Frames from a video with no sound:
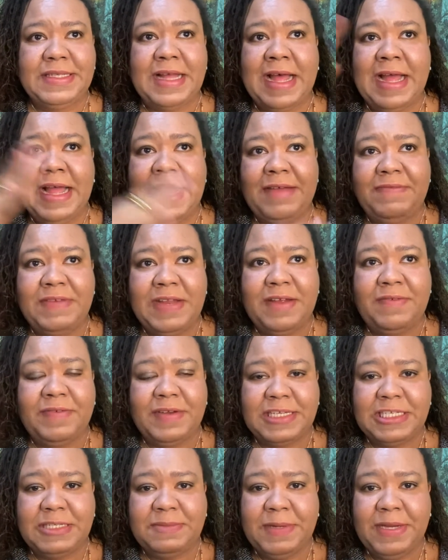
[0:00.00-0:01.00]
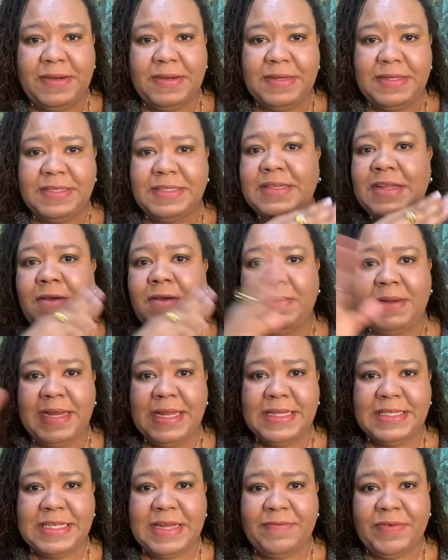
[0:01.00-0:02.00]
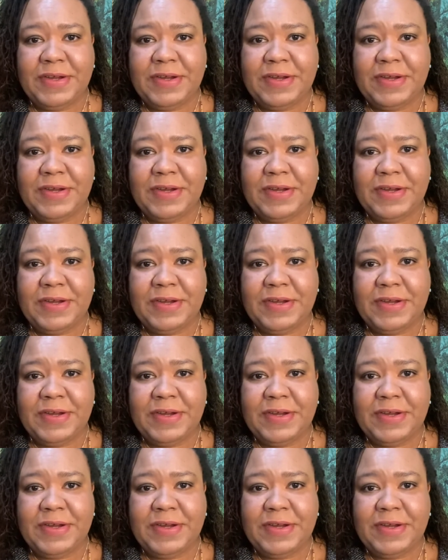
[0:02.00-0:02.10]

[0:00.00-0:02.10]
I have never experienced. Nobody has ever